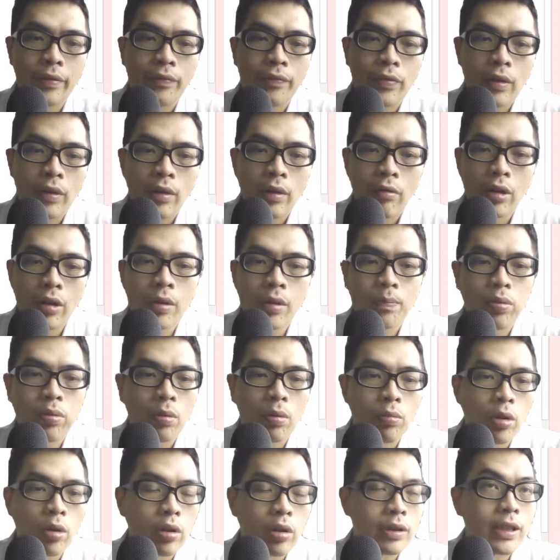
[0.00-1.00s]
where to
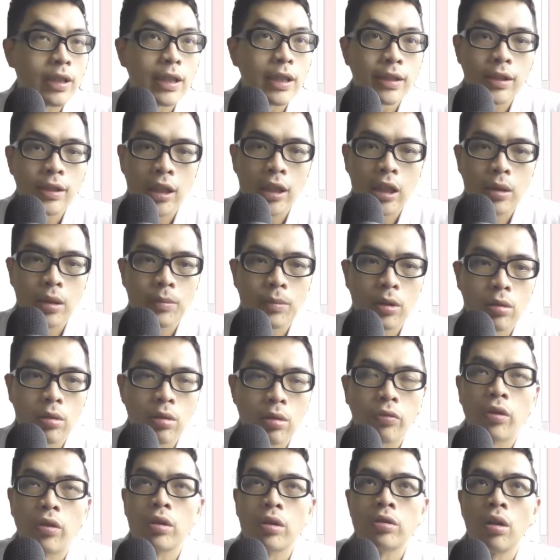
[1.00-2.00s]
promote sustainable
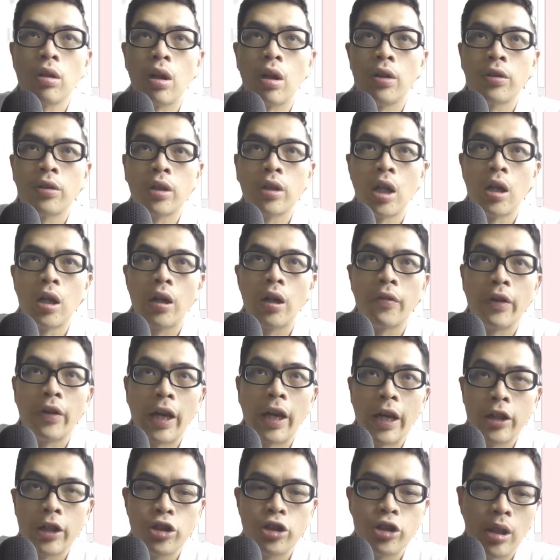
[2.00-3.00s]
growth. So on top of
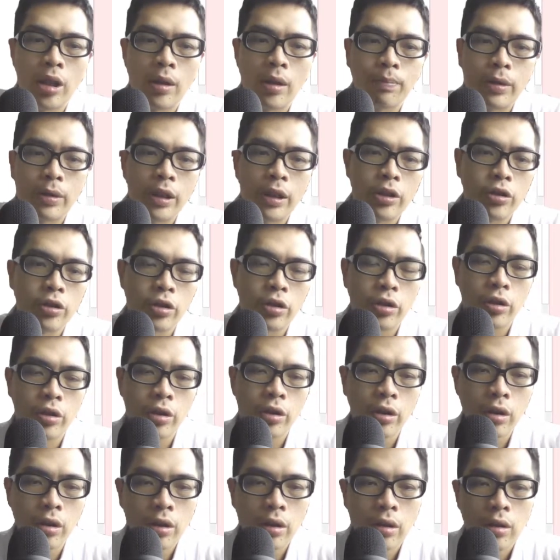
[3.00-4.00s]
AG and
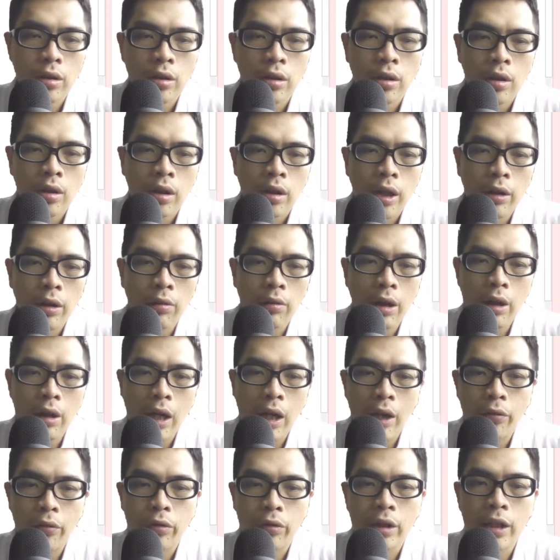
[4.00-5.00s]
PG, okay, what
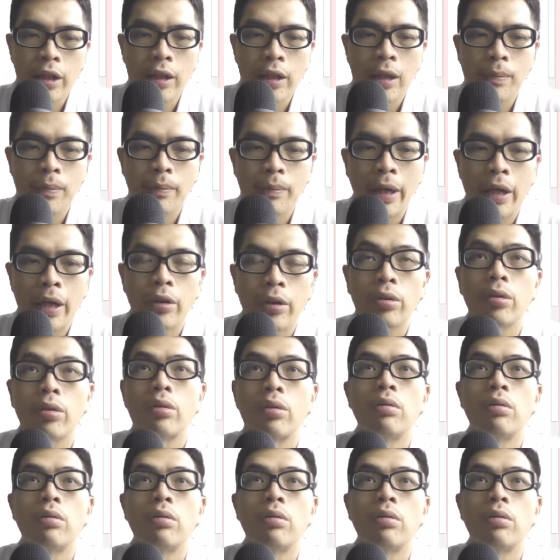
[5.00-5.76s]
have we learned in micro?